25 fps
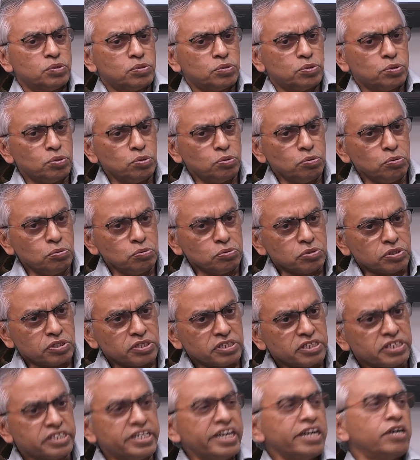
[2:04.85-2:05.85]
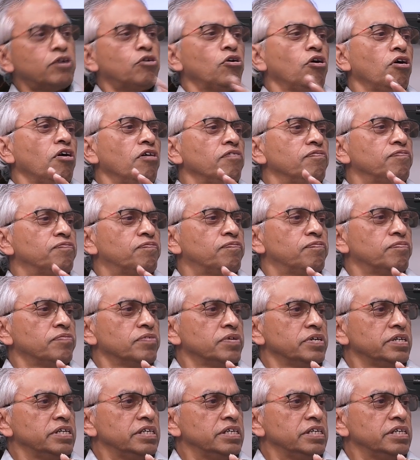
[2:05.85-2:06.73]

to take off